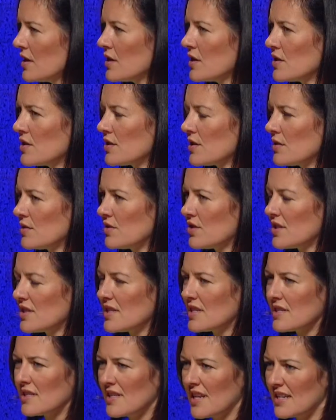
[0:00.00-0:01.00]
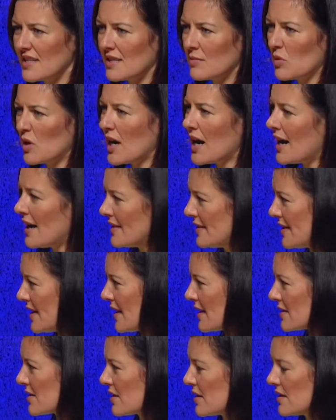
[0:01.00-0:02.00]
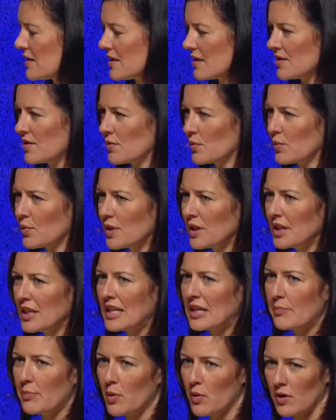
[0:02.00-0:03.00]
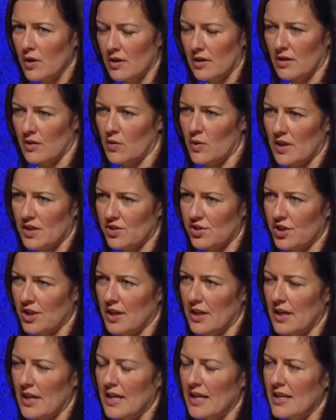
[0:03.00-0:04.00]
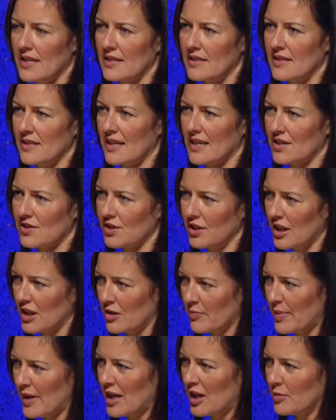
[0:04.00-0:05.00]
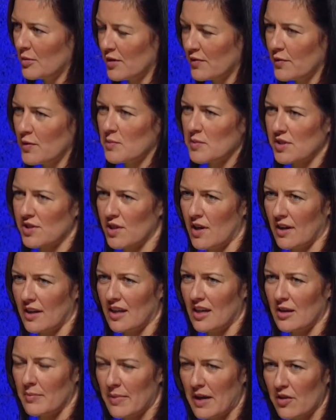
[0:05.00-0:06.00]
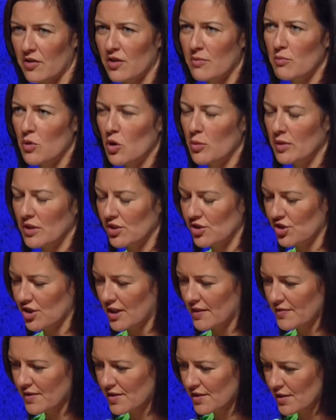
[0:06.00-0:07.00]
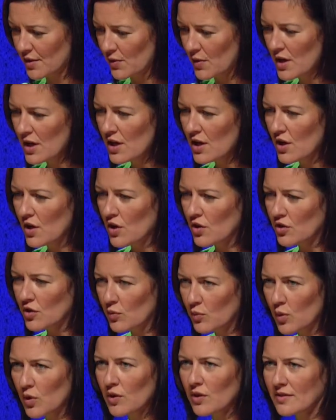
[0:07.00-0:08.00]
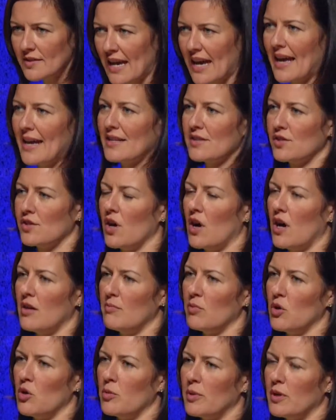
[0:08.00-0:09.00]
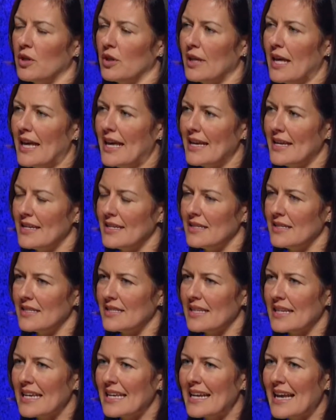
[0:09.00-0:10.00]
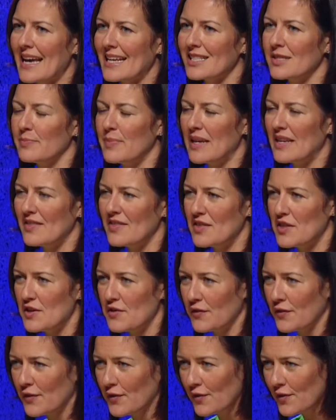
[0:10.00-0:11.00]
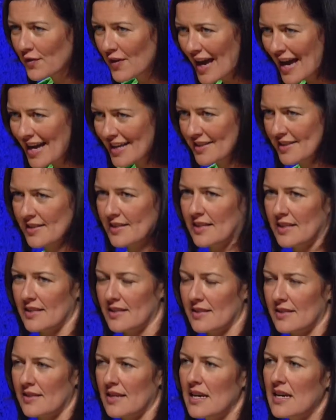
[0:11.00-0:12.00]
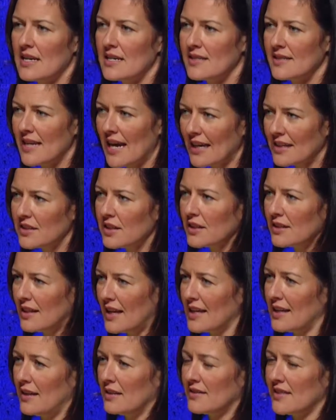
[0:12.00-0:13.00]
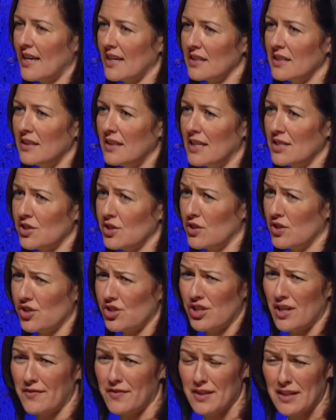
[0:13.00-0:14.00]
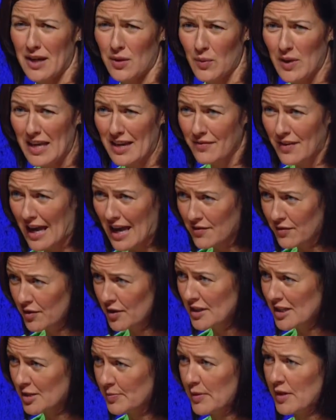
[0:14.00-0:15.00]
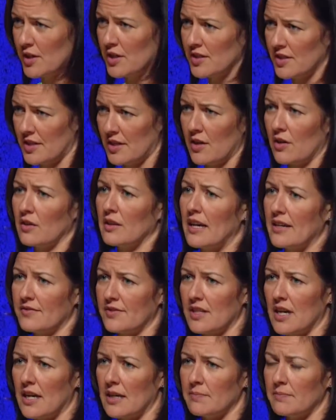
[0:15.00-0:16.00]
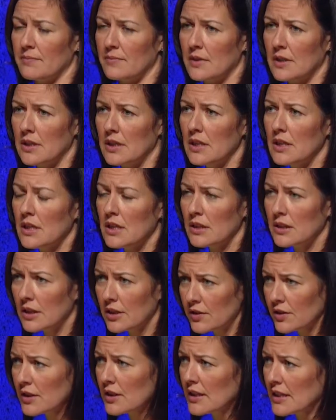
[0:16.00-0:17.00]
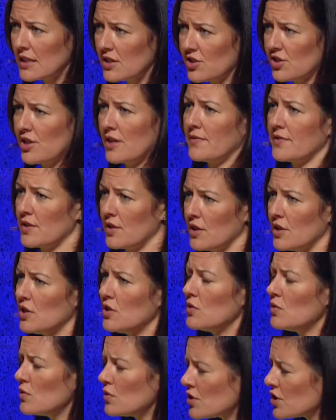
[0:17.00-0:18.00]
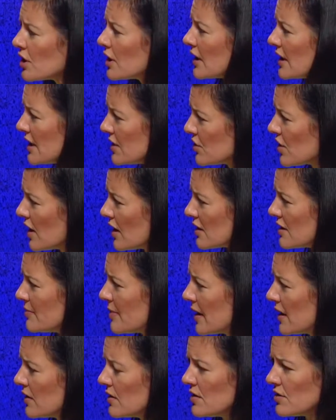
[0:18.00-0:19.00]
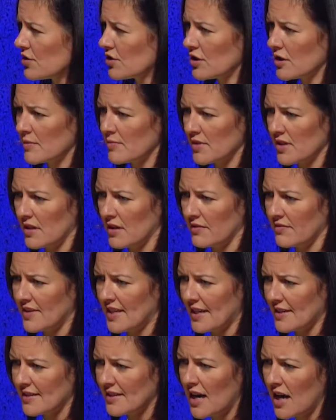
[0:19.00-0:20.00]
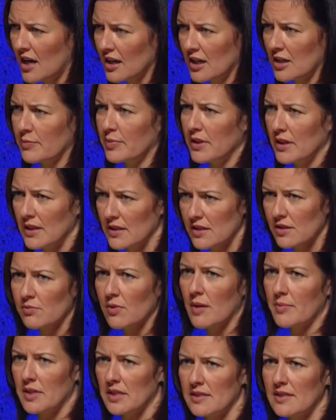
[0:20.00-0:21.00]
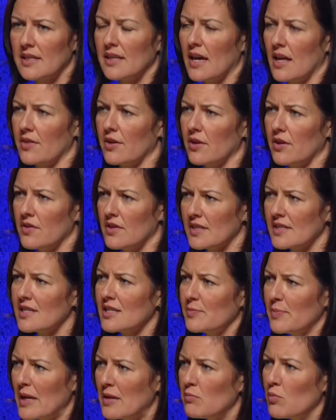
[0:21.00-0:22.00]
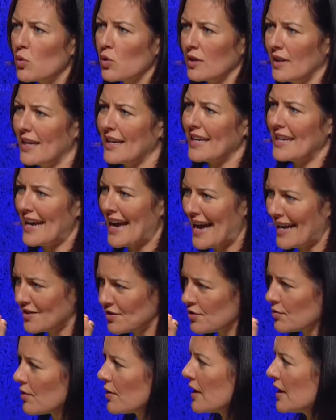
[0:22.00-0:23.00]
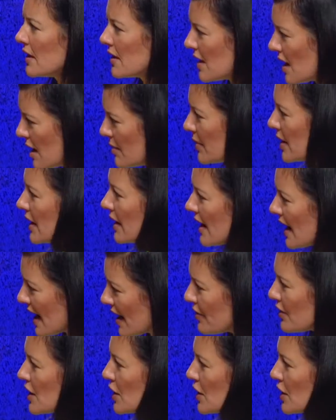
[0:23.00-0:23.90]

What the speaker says: So just to set some context, because it's a really important question, and actually the panel before was talking about the mobile shift. So the world has gone mobile, and it has been the fastest technological shift that we have ever experienced in our lifetime. Literally, shifts are usually talked about in terms of tectonic plates rubbing together, and this has been more like an asteroid coming at the